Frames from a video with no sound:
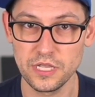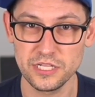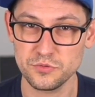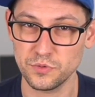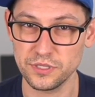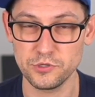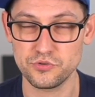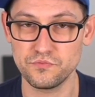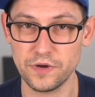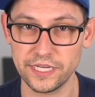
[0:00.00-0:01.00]
It's one of the most
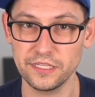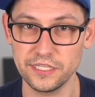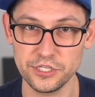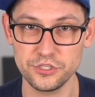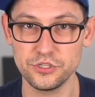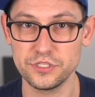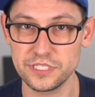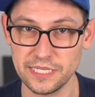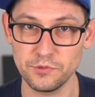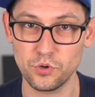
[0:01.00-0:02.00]
regulated
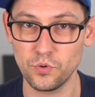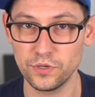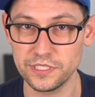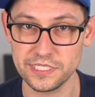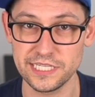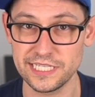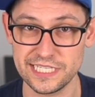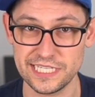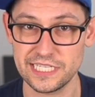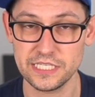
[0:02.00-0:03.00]
stablecoins in
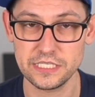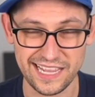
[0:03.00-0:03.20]
existence.